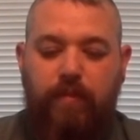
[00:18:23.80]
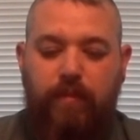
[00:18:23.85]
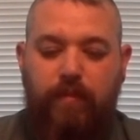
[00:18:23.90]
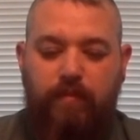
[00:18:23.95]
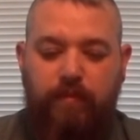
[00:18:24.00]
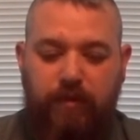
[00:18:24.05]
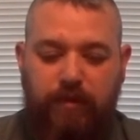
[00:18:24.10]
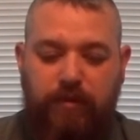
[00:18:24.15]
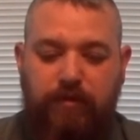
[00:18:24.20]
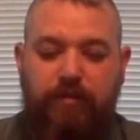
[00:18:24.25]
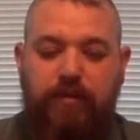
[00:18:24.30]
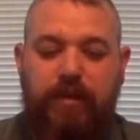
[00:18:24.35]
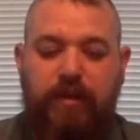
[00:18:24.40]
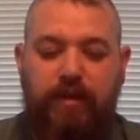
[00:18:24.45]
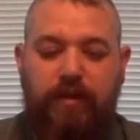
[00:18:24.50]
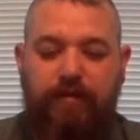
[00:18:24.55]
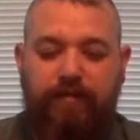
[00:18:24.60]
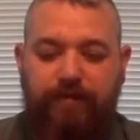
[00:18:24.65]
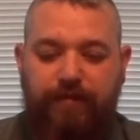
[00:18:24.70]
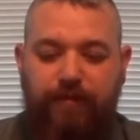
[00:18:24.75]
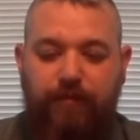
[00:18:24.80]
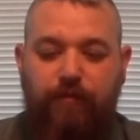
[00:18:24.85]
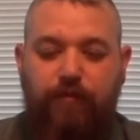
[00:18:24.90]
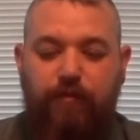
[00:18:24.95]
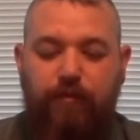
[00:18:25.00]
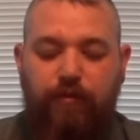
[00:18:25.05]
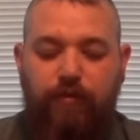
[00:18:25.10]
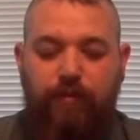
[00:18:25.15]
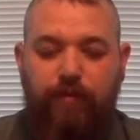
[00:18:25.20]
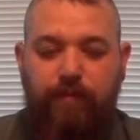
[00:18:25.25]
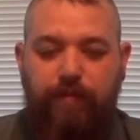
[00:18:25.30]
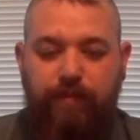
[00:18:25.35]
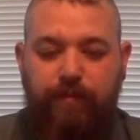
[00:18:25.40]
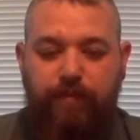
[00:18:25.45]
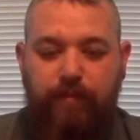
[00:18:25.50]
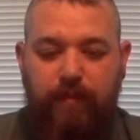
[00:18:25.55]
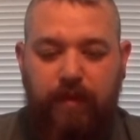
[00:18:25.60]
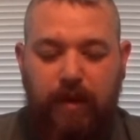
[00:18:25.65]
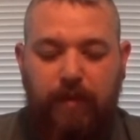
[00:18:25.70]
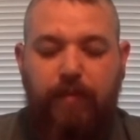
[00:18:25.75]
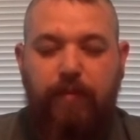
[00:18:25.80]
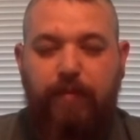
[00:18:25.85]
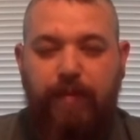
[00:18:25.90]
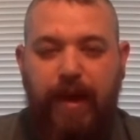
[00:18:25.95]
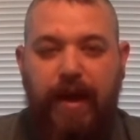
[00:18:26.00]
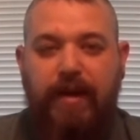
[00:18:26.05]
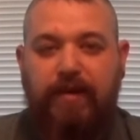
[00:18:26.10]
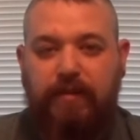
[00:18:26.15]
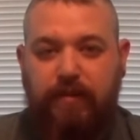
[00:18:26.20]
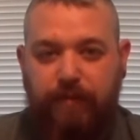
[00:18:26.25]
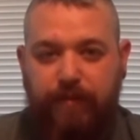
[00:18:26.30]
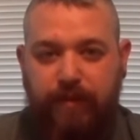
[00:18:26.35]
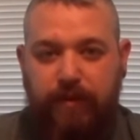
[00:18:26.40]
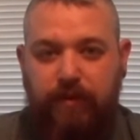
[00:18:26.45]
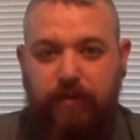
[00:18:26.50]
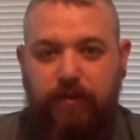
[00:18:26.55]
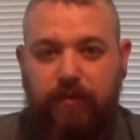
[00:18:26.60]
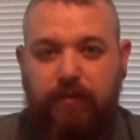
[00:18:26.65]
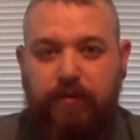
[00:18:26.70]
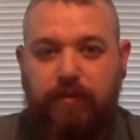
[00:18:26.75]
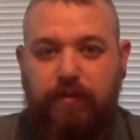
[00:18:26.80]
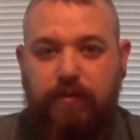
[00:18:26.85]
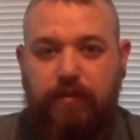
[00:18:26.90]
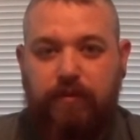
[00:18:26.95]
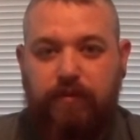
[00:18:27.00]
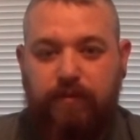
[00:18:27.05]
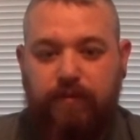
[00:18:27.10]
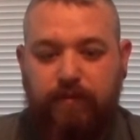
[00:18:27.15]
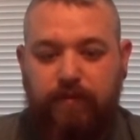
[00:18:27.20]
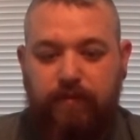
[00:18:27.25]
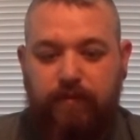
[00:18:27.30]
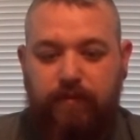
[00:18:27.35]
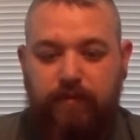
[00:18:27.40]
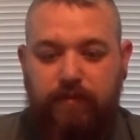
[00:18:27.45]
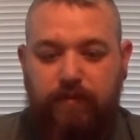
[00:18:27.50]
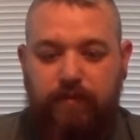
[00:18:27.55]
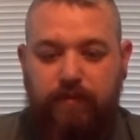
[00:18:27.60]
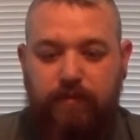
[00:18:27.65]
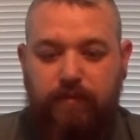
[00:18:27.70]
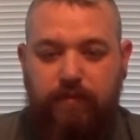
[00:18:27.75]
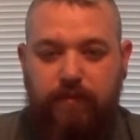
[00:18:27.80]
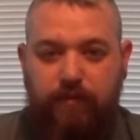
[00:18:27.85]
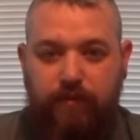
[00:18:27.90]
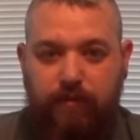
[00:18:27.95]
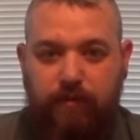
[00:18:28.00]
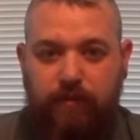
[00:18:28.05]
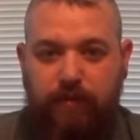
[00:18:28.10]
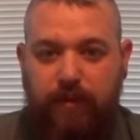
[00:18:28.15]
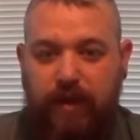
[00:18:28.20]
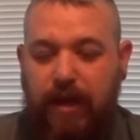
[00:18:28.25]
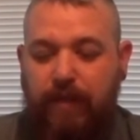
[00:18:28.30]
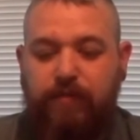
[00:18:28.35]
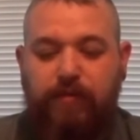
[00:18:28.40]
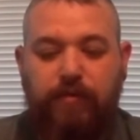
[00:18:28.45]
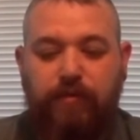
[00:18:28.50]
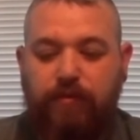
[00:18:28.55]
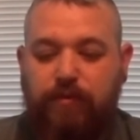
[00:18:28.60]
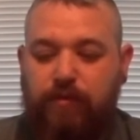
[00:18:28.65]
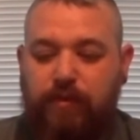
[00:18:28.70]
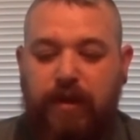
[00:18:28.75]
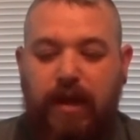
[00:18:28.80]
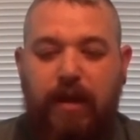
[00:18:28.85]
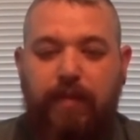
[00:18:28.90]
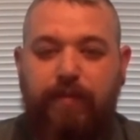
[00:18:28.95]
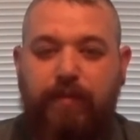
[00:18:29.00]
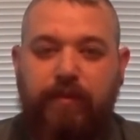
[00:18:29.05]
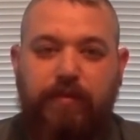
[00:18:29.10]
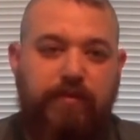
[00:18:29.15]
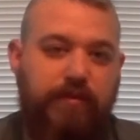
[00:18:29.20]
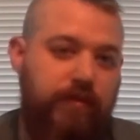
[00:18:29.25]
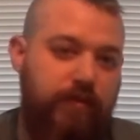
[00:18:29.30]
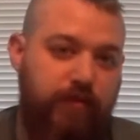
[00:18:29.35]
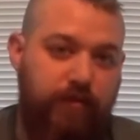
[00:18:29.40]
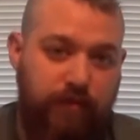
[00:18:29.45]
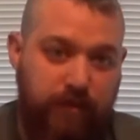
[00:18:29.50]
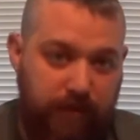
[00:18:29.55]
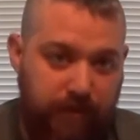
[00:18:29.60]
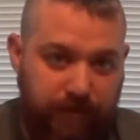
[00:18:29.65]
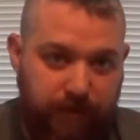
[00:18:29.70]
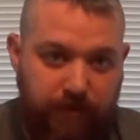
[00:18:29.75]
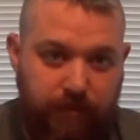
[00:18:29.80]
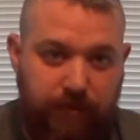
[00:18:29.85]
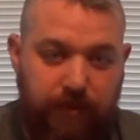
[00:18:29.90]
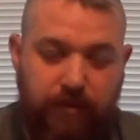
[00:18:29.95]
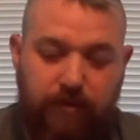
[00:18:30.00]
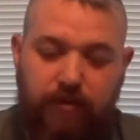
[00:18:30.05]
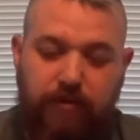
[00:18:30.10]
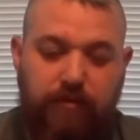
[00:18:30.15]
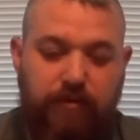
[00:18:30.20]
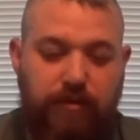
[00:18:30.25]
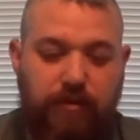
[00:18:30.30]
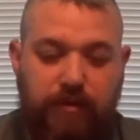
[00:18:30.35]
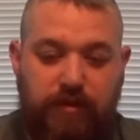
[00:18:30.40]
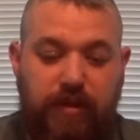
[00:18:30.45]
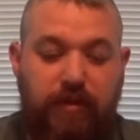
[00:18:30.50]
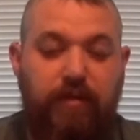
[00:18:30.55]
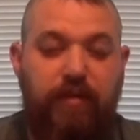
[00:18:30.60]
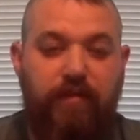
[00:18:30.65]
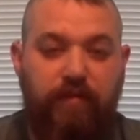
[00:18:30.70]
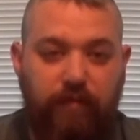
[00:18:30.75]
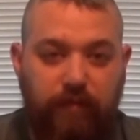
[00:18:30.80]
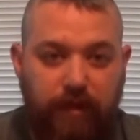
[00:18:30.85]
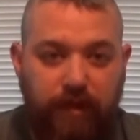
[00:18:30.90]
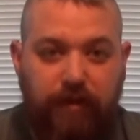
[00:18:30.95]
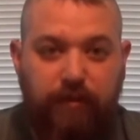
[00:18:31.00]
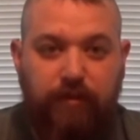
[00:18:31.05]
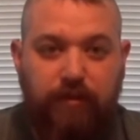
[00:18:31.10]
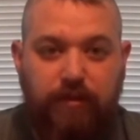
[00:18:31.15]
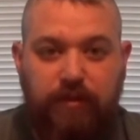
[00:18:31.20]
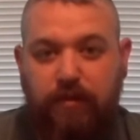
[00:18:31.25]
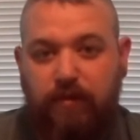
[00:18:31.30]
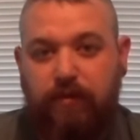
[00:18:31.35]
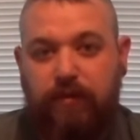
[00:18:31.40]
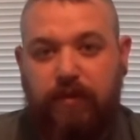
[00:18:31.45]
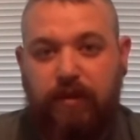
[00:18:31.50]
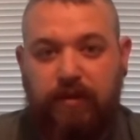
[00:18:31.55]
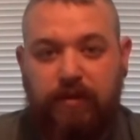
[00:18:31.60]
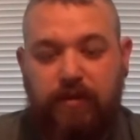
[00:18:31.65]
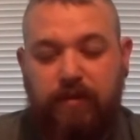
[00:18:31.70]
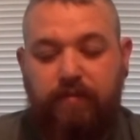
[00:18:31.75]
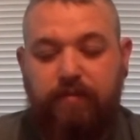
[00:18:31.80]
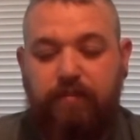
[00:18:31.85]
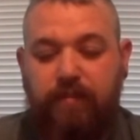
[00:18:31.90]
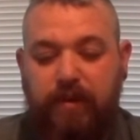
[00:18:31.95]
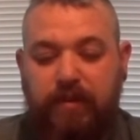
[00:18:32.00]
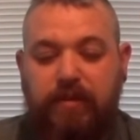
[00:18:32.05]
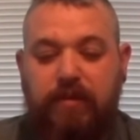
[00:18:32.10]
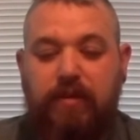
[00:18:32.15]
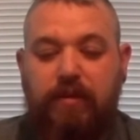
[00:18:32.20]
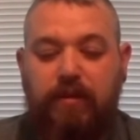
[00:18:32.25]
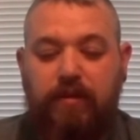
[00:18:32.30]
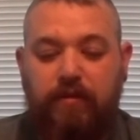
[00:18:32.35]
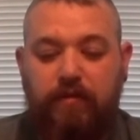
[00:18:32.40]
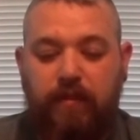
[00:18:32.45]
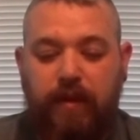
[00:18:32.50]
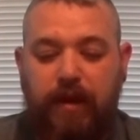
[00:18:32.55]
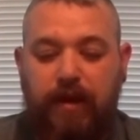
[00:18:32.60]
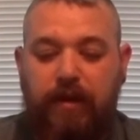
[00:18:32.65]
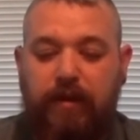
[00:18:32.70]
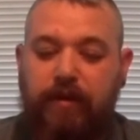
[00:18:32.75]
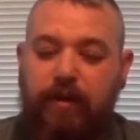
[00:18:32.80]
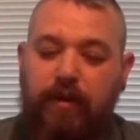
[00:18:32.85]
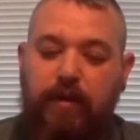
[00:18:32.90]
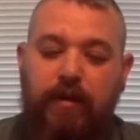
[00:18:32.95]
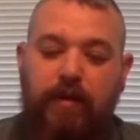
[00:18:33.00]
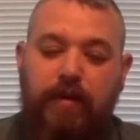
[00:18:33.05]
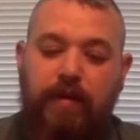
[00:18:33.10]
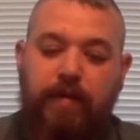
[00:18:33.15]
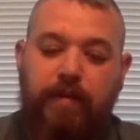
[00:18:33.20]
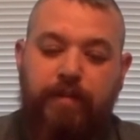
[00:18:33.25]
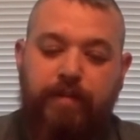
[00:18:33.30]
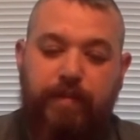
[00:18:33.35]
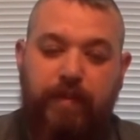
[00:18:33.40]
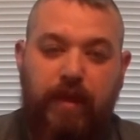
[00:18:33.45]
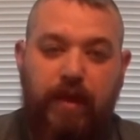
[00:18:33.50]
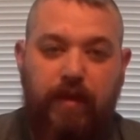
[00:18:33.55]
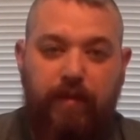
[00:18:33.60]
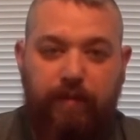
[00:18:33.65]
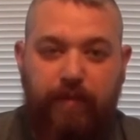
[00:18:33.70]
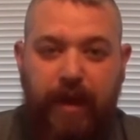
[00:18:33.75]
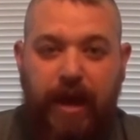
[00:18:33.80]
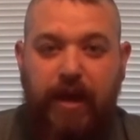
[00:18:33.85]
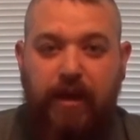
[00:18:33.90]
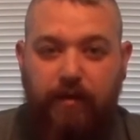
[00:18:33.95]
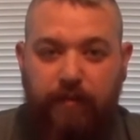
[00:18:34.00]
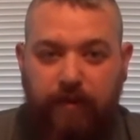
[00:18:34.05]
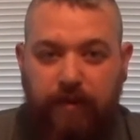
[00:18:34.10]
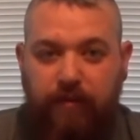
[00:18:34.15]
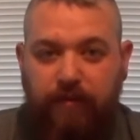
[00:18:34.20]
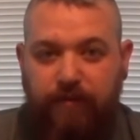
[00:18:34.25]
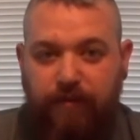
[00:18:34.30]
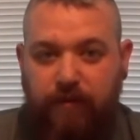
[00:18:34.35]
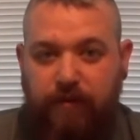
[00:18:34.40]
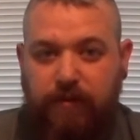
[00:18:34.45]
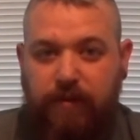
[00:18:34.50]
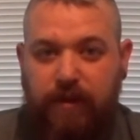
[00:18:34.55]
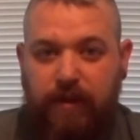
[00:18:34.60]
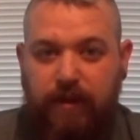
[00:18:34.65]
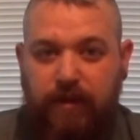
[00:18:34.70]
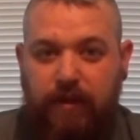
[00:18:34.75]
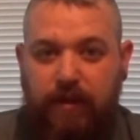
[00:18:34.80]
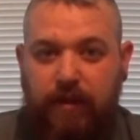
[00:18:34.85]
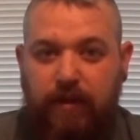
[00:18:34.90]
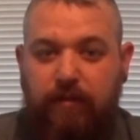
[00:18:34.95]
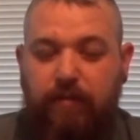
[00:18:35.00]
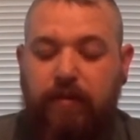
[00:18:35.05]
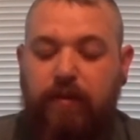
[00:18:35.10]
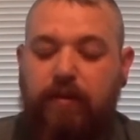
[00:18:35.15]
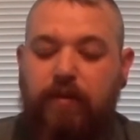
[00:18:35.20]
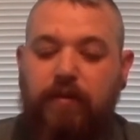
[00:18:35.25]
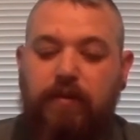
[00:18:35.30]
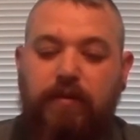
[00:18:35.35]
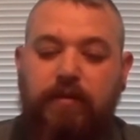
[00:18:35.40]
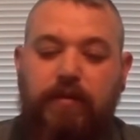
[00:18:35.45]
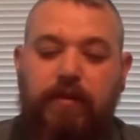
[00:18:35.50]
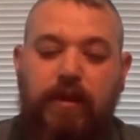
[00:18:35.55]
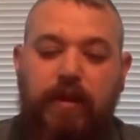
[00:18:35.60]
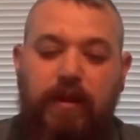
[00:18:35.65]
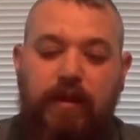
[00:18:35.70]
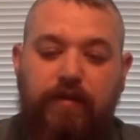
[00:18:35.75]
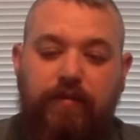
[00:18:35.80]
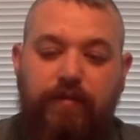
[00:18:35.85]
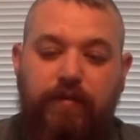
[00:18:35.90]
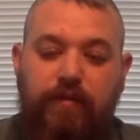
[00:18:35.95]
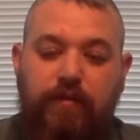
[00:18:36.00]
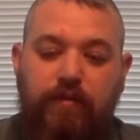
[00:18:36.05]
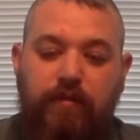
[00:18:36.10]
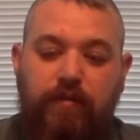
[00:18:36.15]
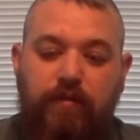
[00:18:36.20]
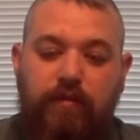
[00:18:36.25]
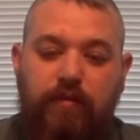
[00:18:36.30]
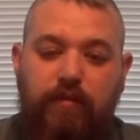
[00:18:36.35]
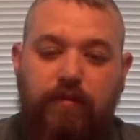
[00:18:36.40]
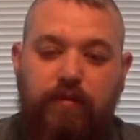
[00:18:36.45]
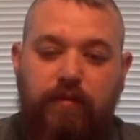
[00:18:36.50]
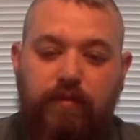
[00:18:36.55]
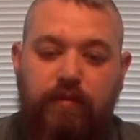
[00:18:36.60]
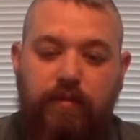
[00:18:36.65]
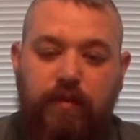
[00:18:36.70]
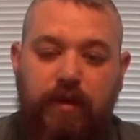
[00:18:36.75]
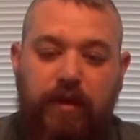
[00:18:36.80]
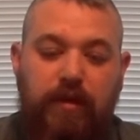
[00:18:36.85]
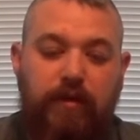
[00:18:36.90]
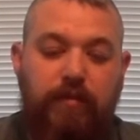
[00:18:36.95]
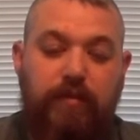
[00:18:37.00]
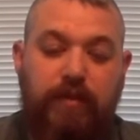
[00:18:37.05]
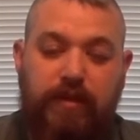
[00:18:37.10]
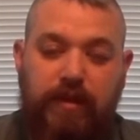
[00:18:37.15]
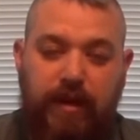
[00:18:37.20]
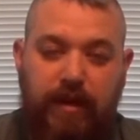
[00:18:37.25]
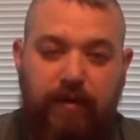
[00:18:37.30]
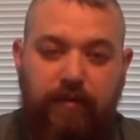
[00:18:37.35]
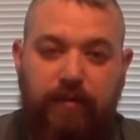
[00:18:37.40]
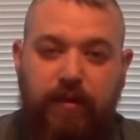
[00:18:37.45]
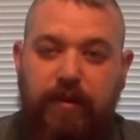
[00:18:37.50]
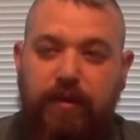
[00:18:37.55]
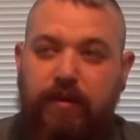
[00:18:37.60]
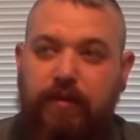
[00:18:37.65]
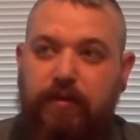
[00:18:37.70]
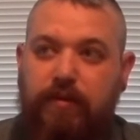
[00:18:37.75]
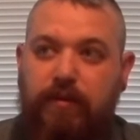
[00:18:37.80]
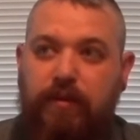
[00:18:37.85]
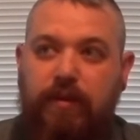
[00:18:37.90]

But you get a full couple packs of pills, or capsules or caplets or whatever you want to use. Just stay away from liquids. You don't want that stuff busting in your bag. And pack them in your first aid kit, because if you end up with diarrhea,